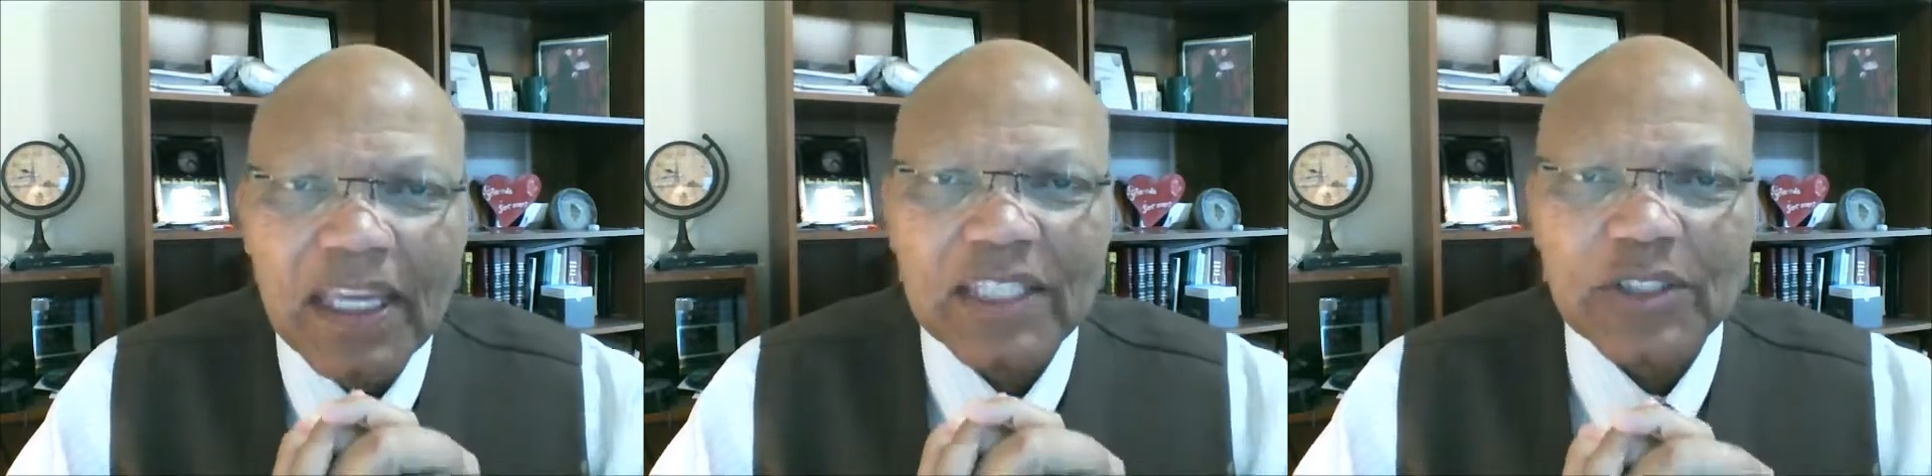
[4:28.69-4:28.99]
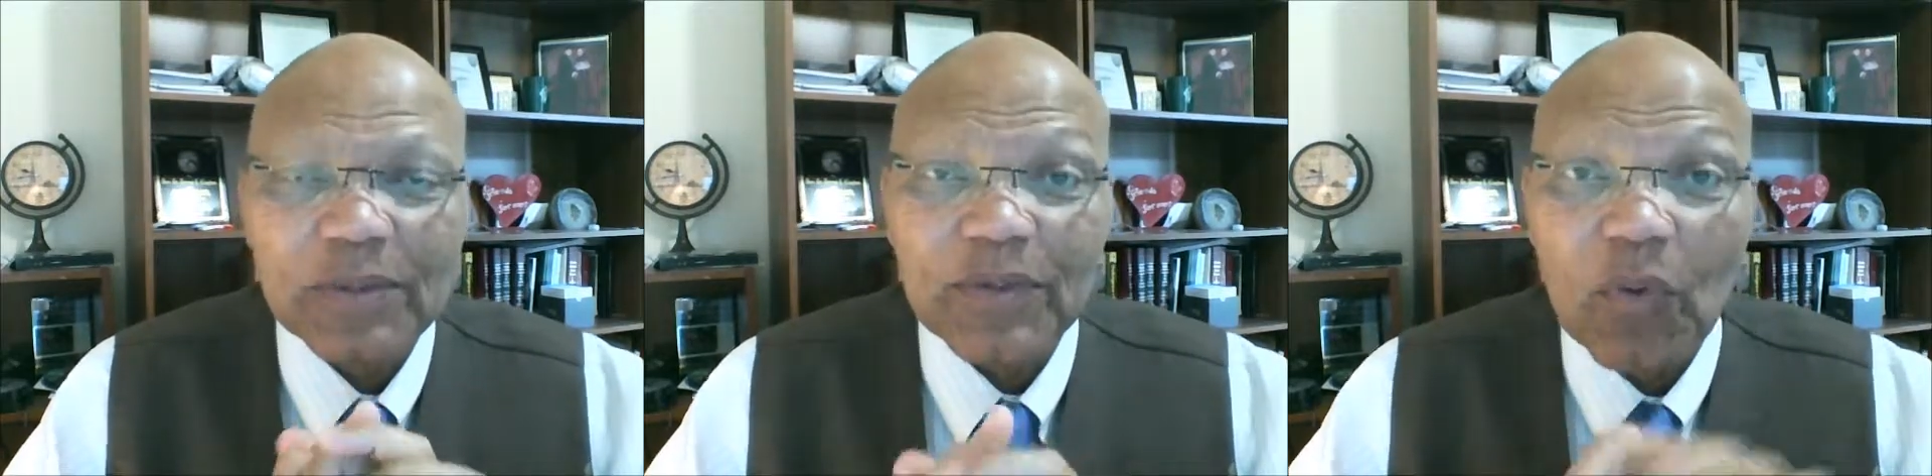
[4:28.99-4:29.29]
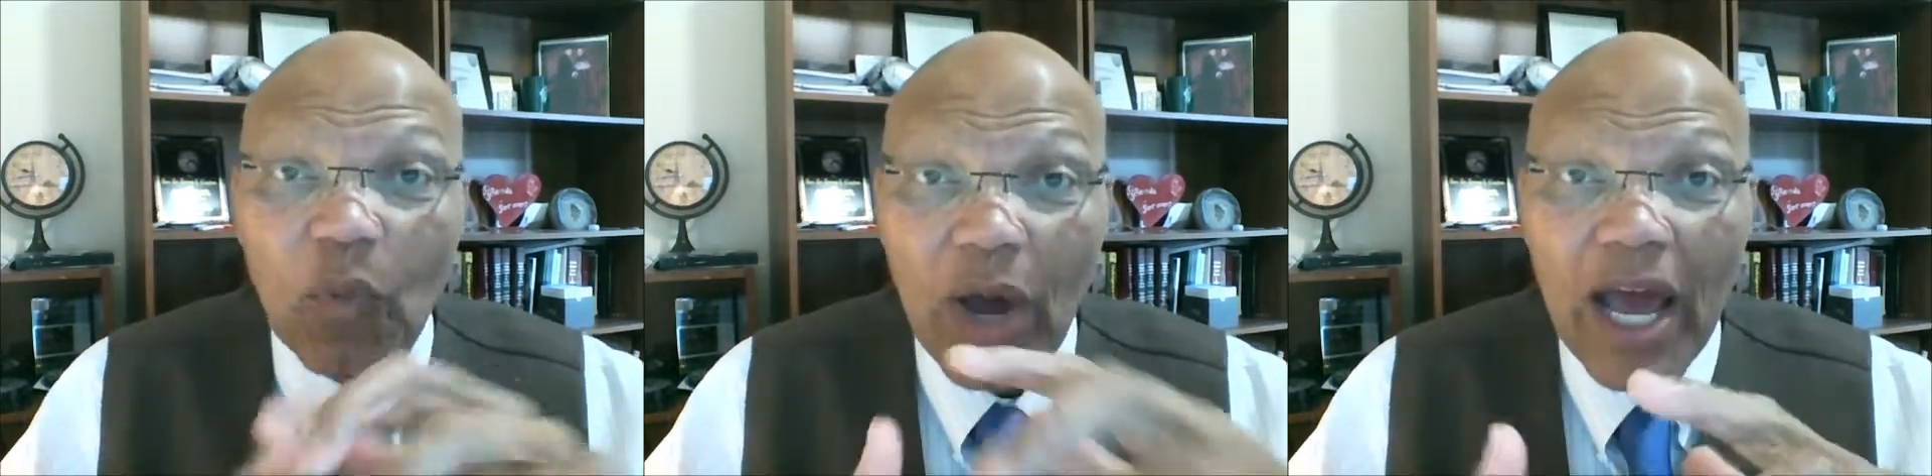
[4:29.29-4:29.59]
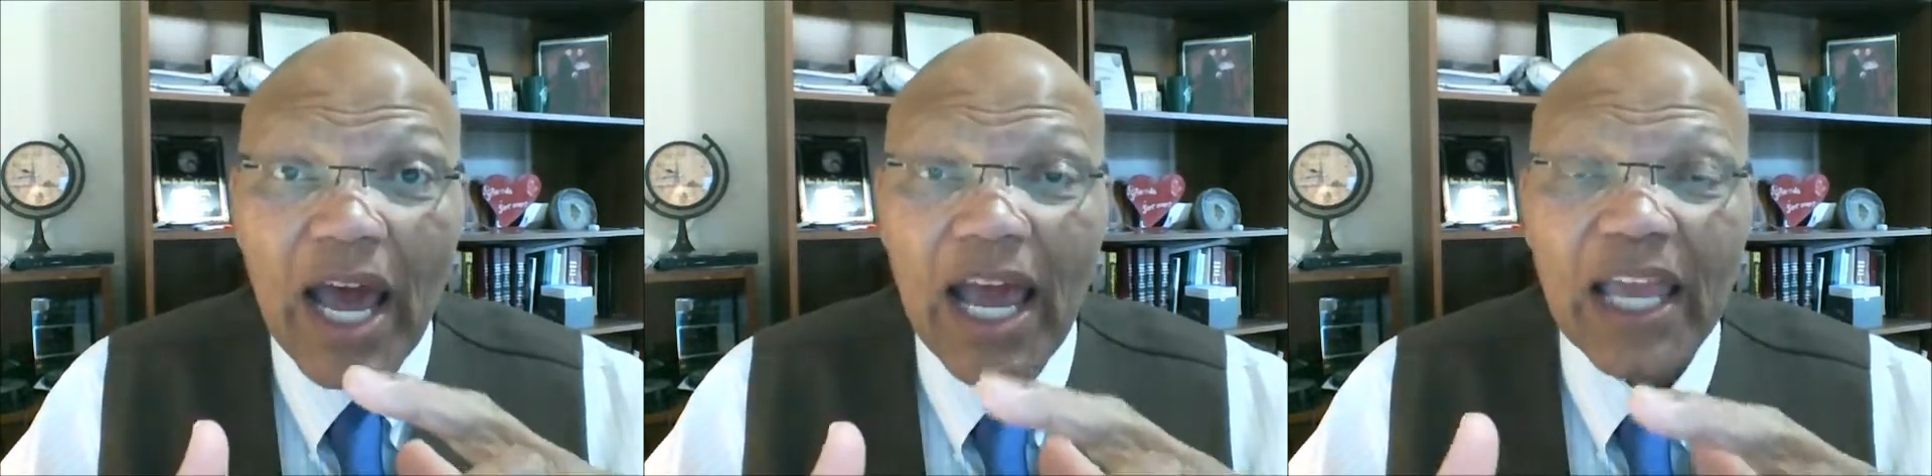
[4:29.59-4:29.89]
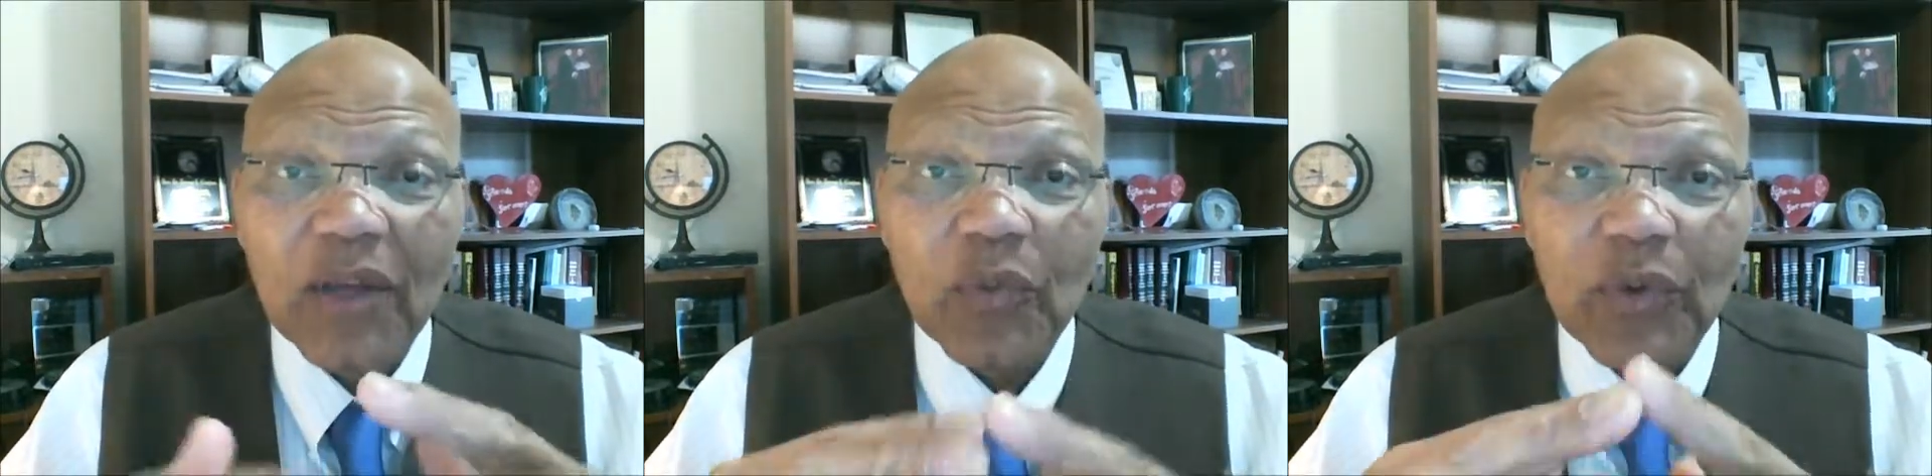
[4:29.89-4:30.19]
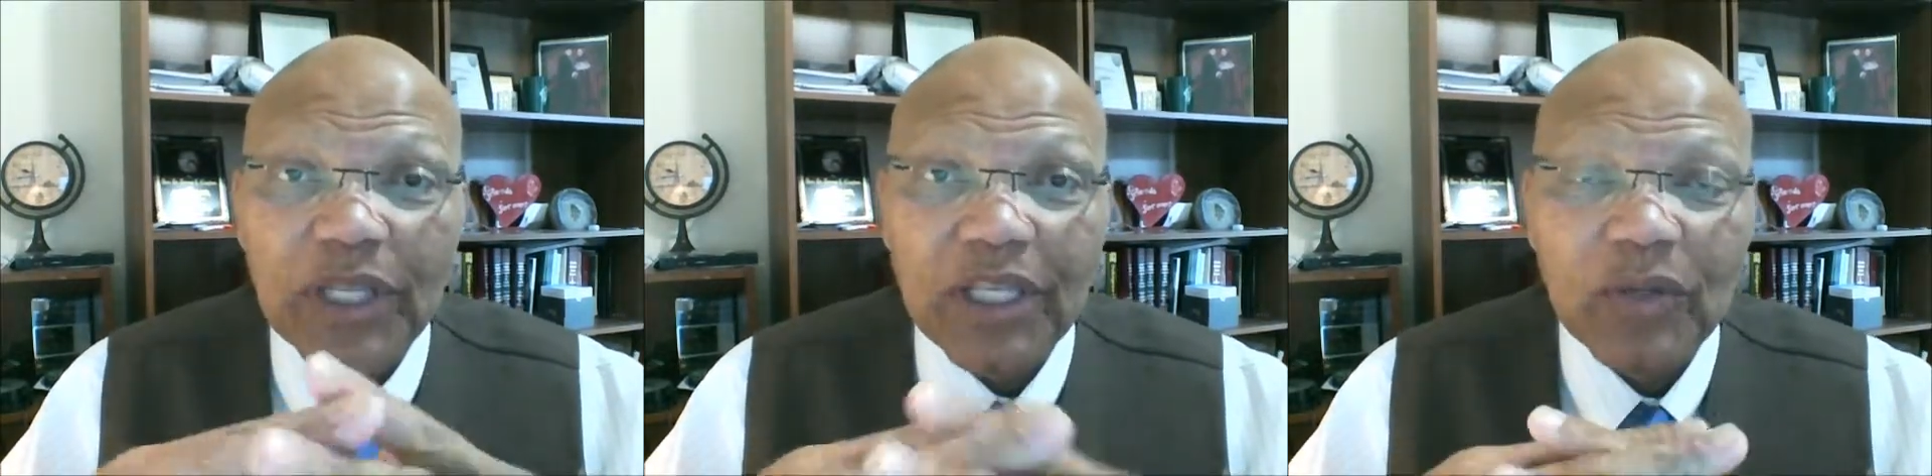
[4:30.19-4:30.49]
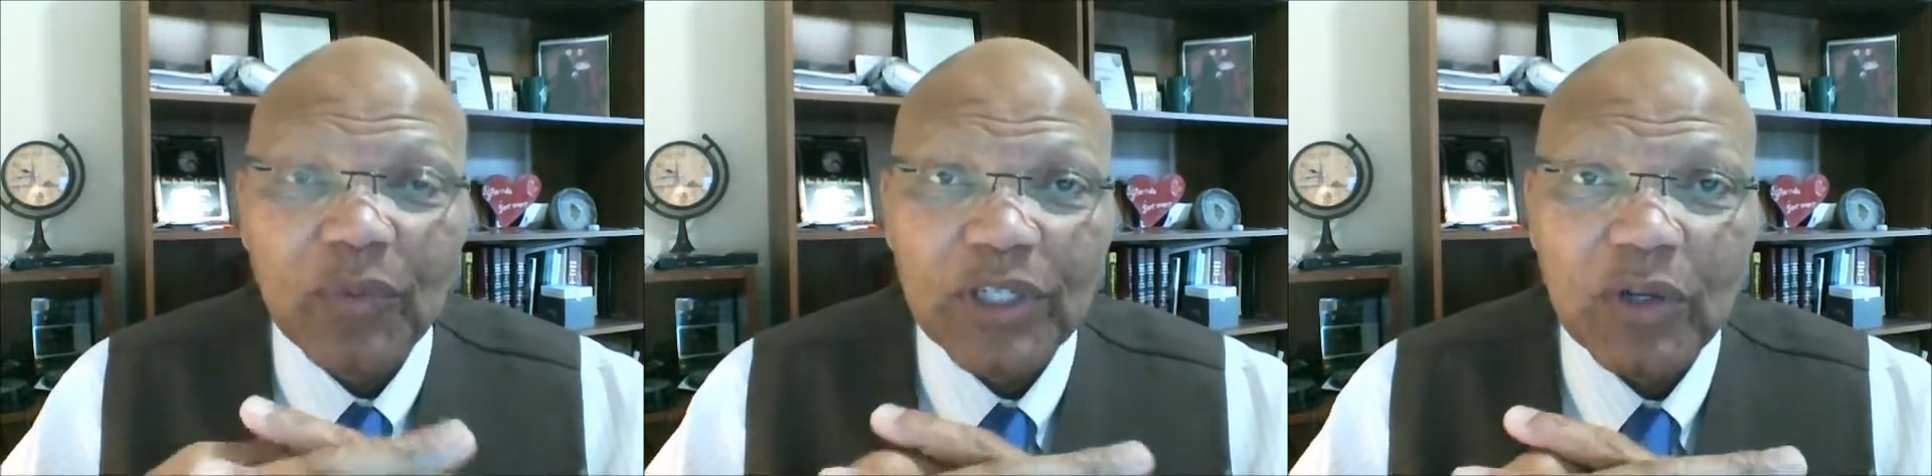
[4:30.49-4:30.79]
in terms of why
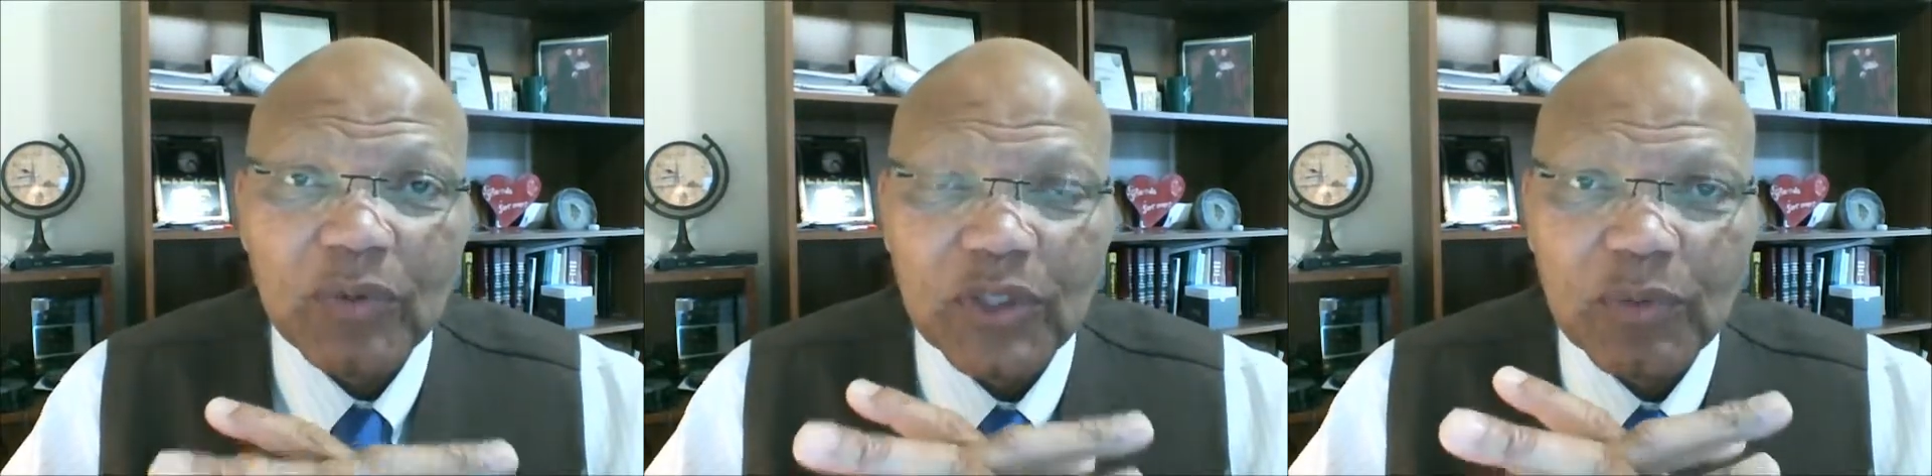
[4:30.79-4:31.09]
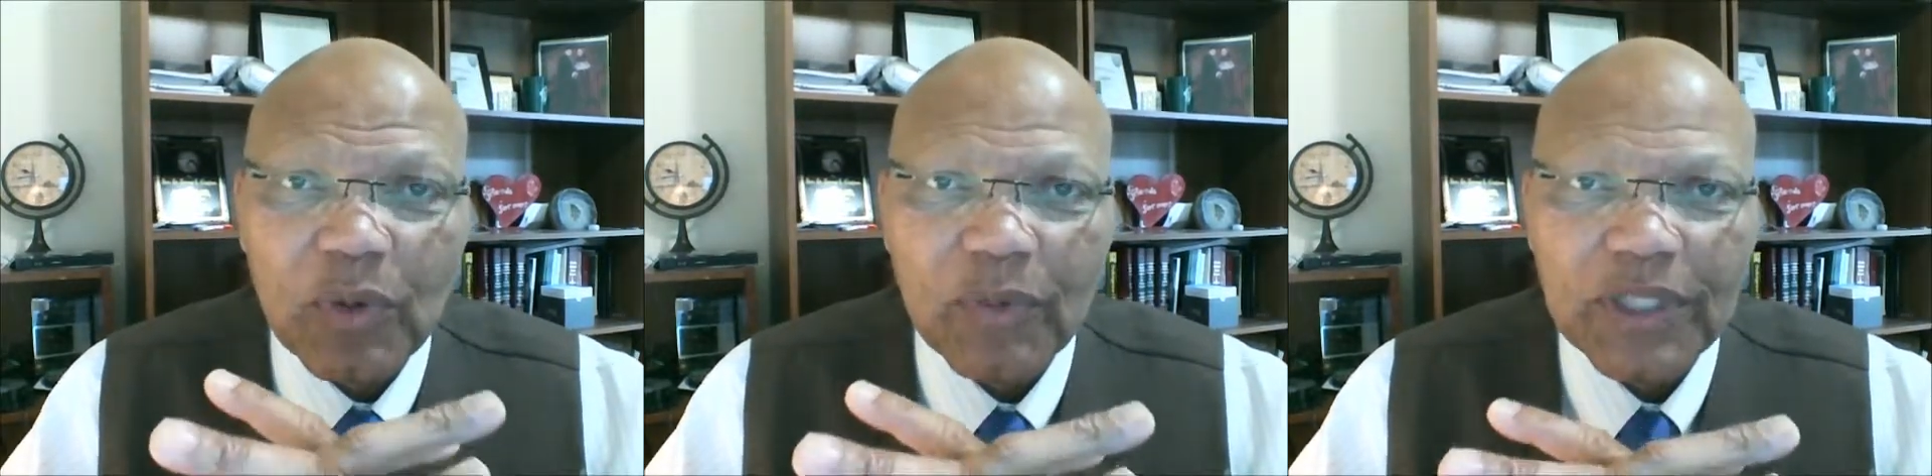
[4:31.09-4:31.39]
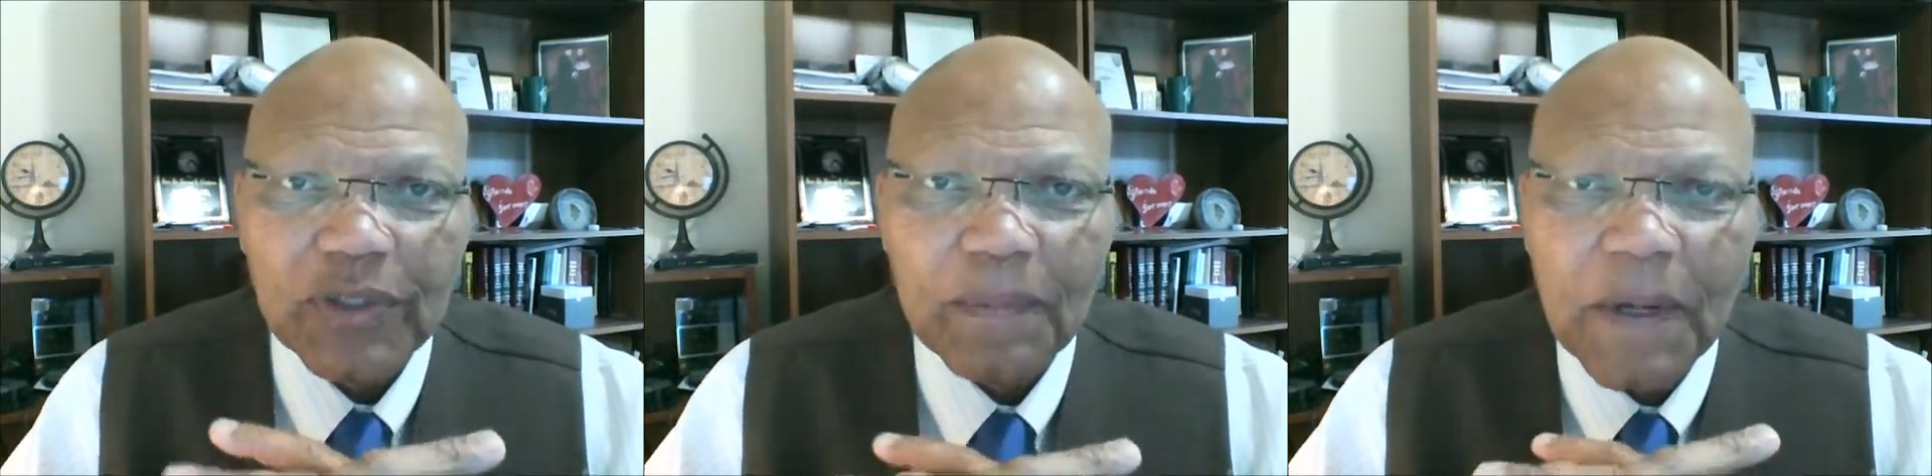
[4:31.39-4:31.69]
we don't do what we do,